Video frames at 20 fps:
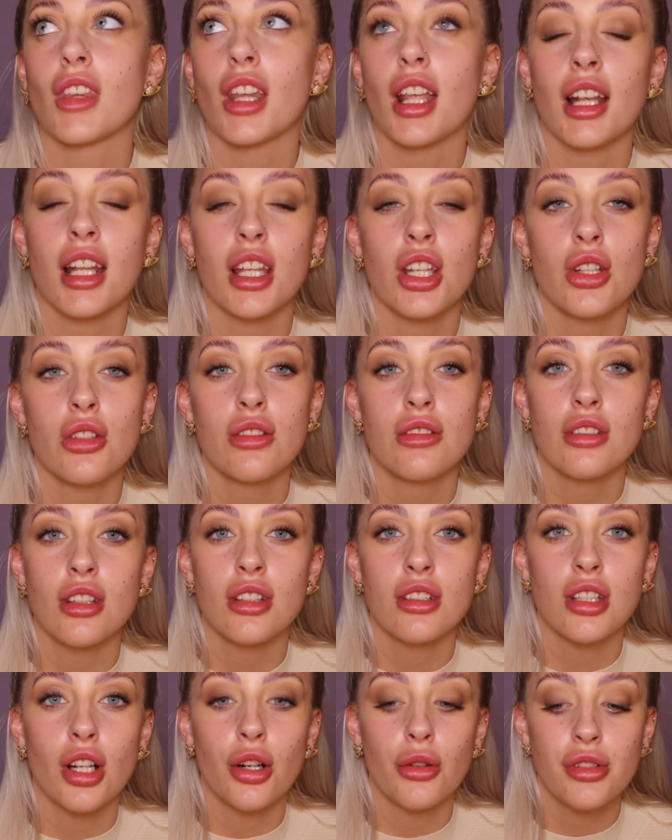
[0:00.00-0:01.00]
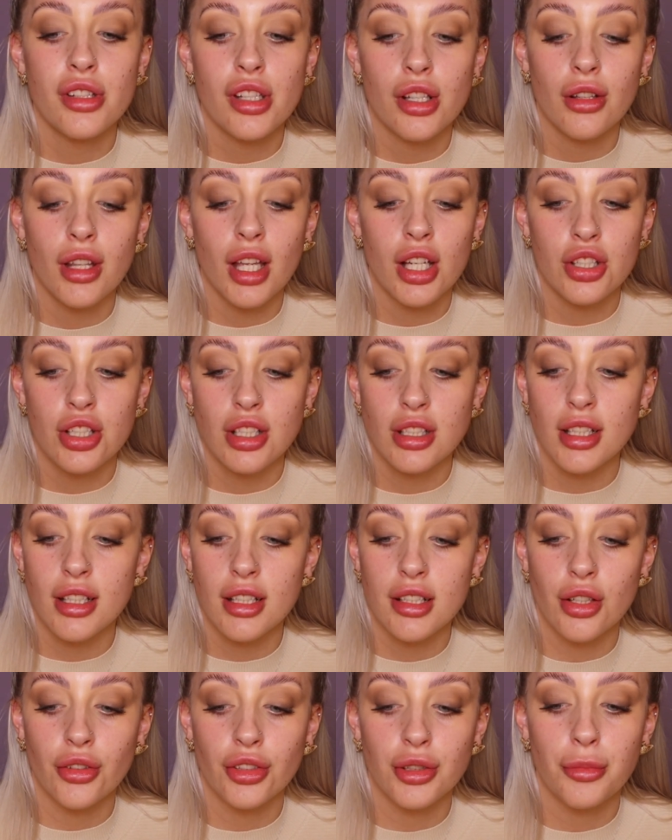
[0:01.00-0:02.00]
And I used the Sosu lashes that they
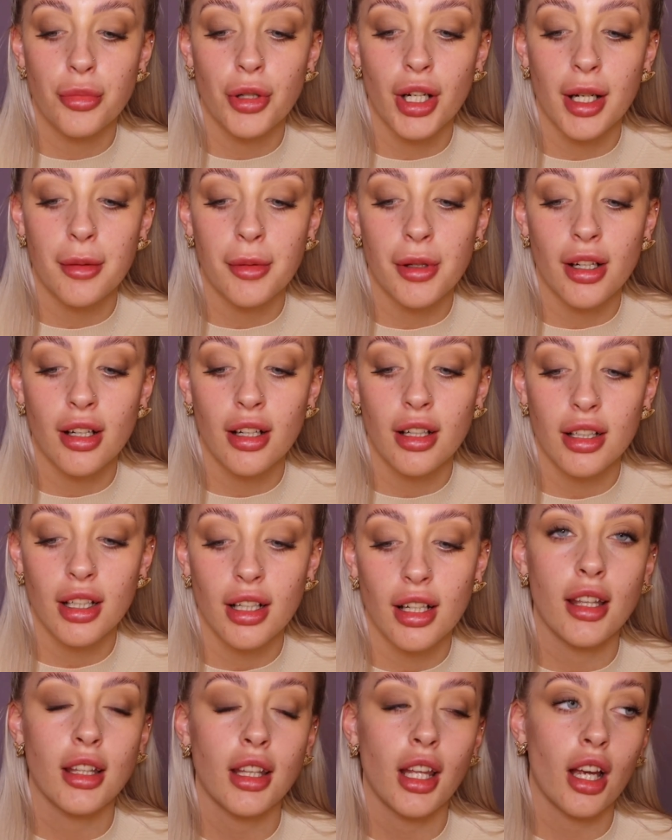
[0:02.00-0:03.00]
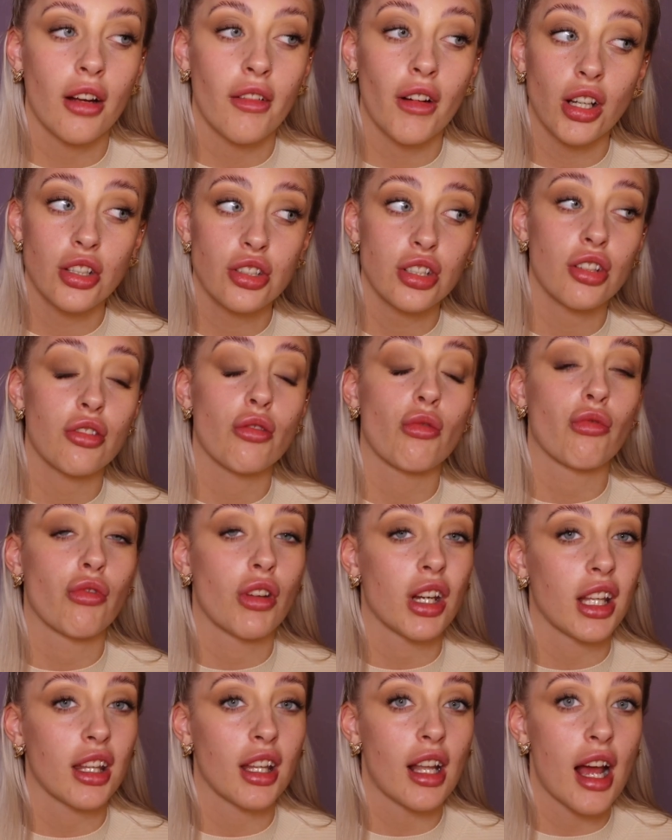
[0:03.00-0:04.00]
sold in Primark, and they are actually
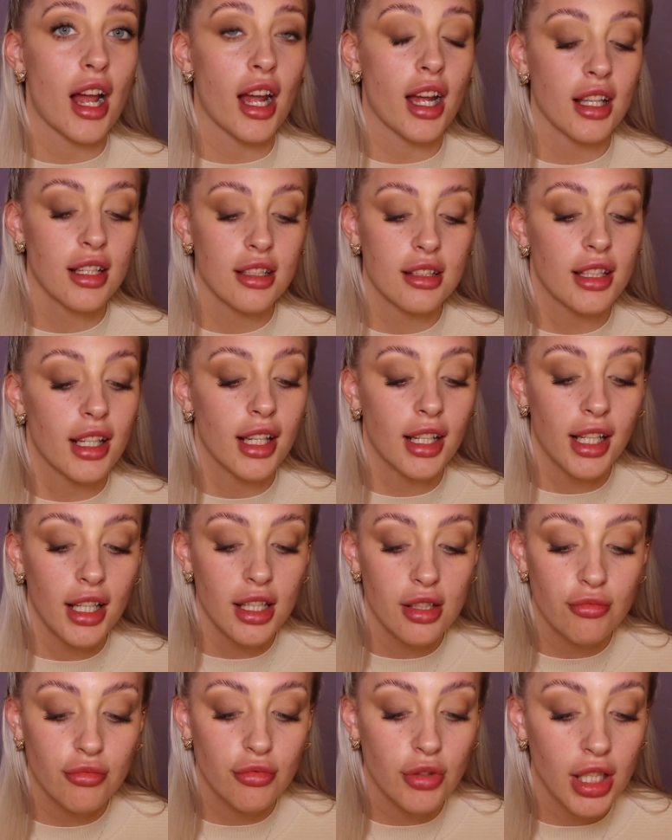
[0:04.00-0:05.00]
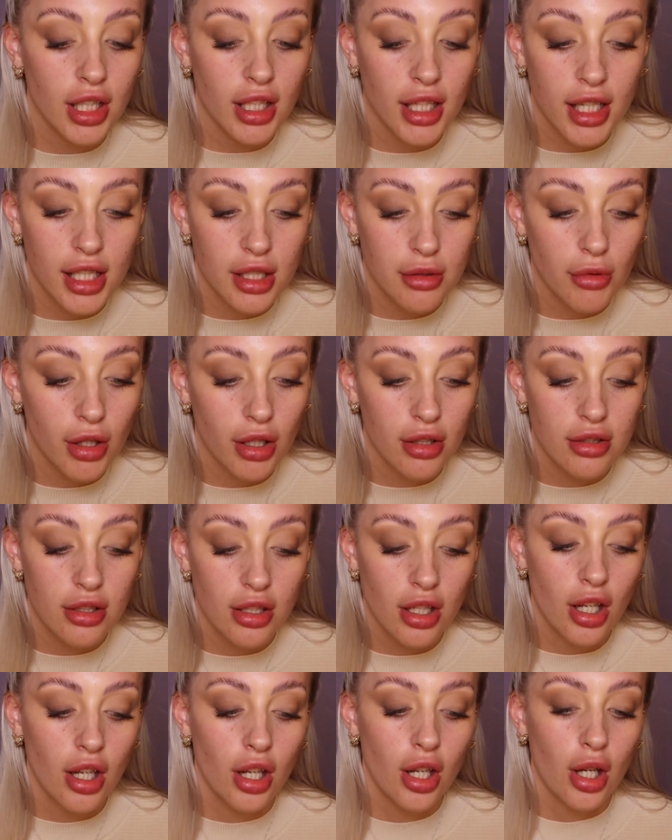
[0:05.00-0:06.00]
really nice. You can get some really nice ones.
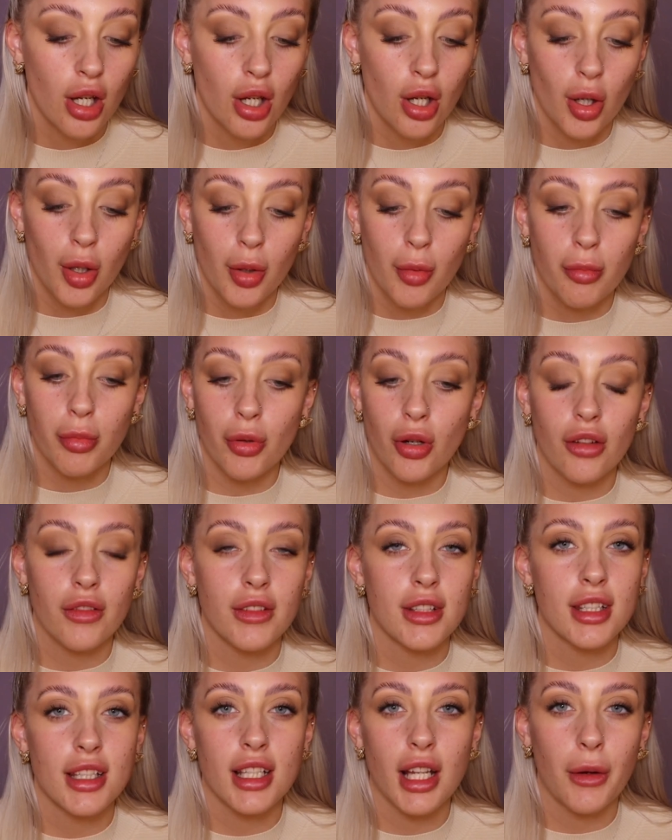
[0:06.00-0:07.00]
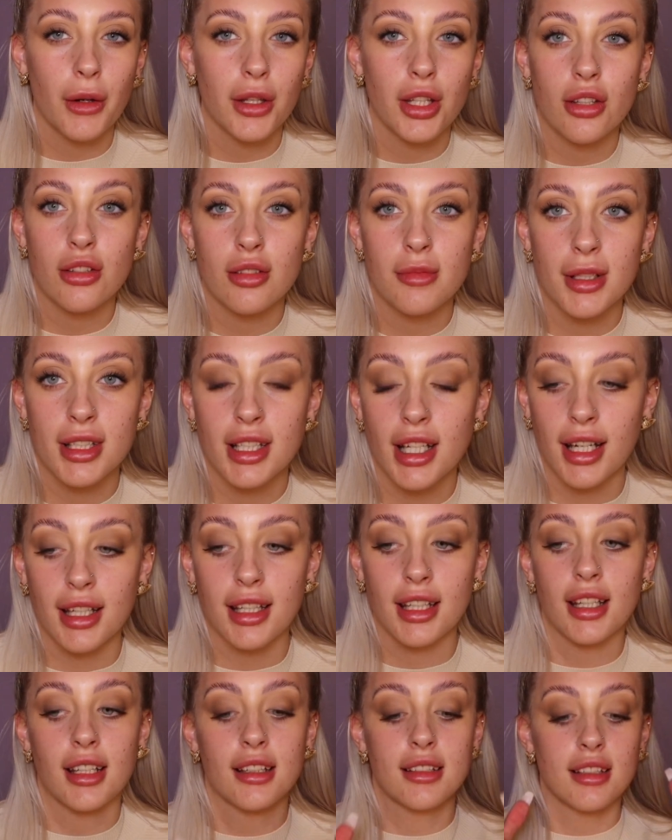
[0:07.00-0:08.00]
But obviously now I use my
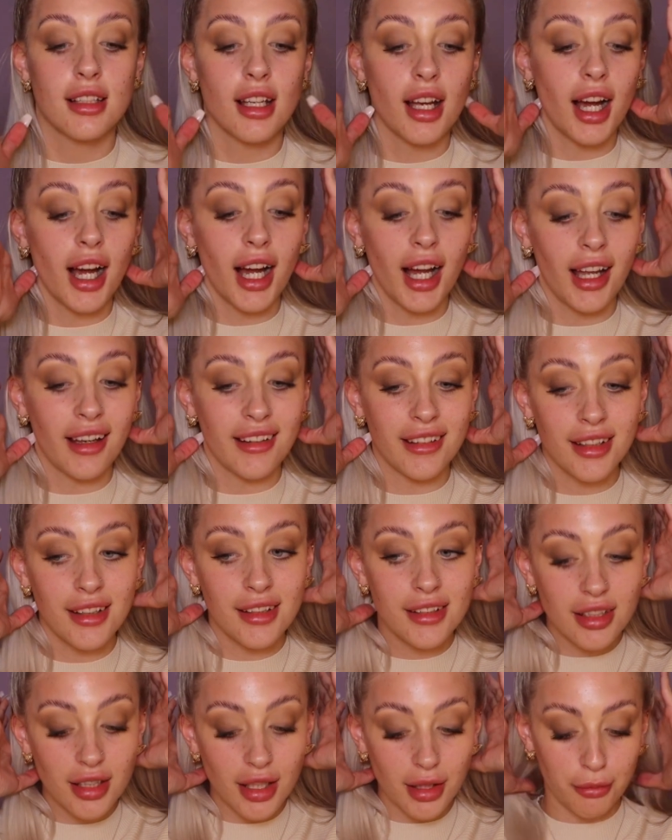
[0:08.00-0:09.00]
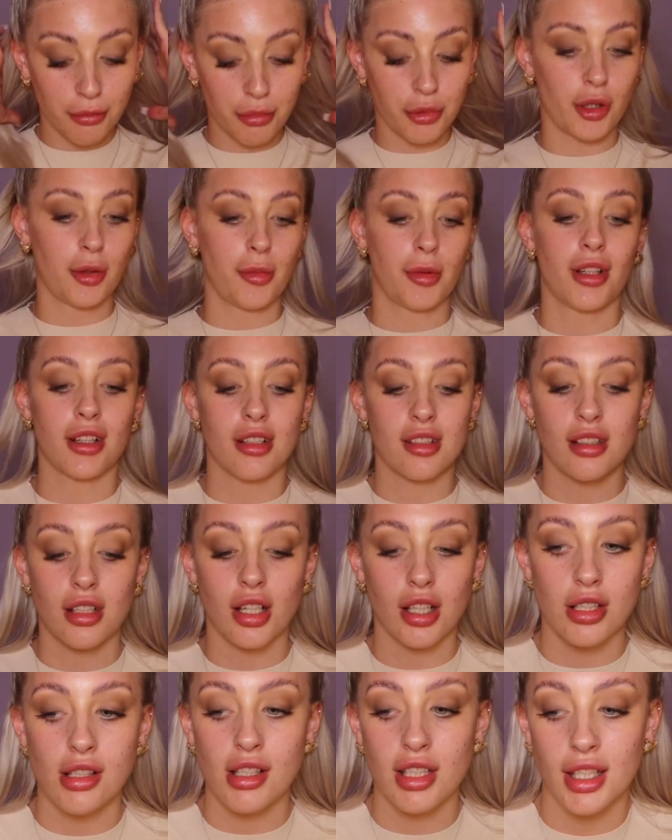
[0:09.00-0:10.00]
tatties. And probably going to
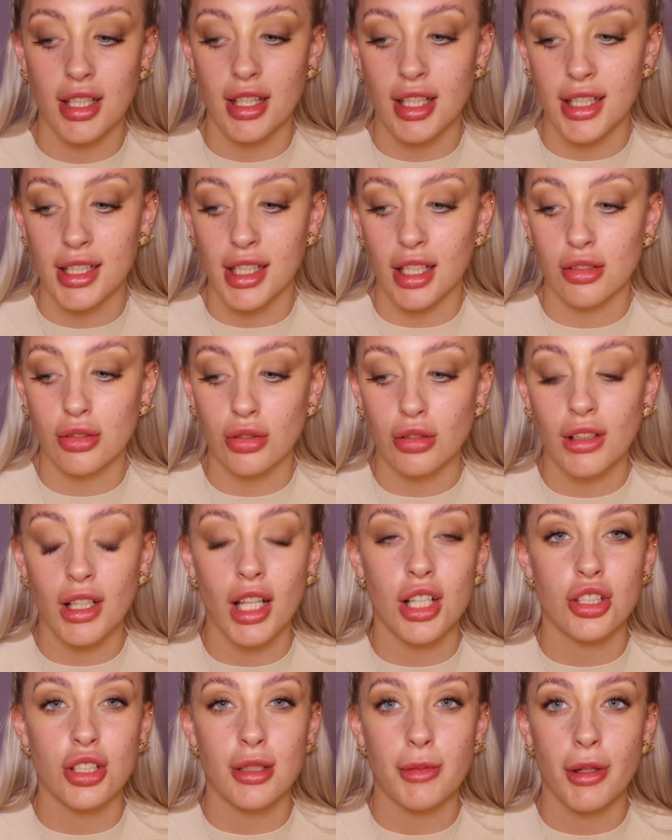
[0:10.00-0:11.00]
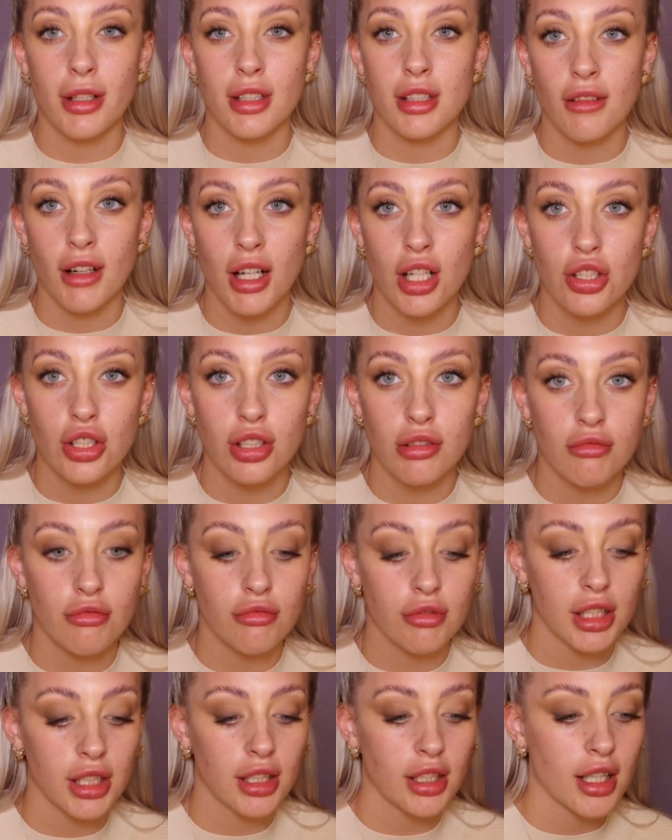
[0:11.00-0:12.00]
start using these Eldora lashes because they're actually
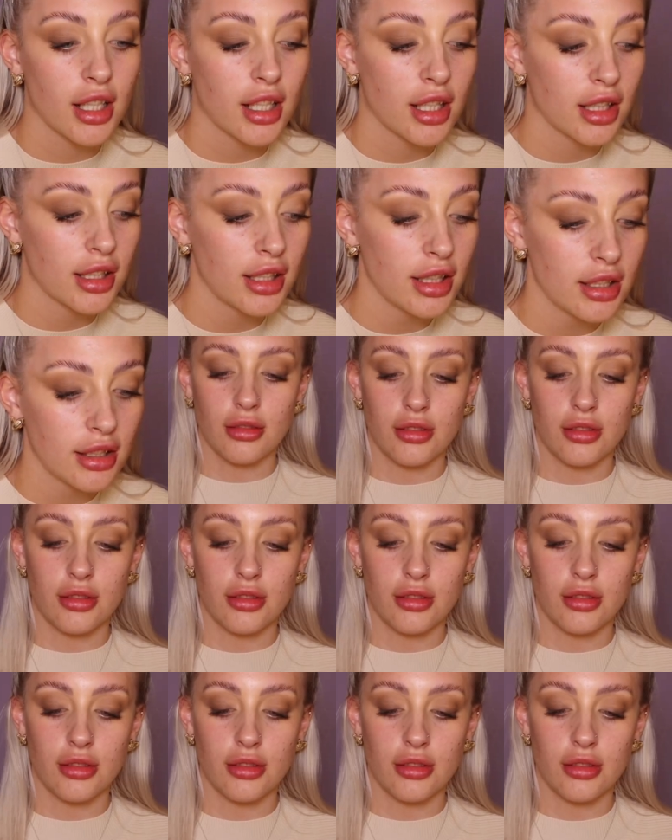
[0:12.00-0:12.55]
really nice.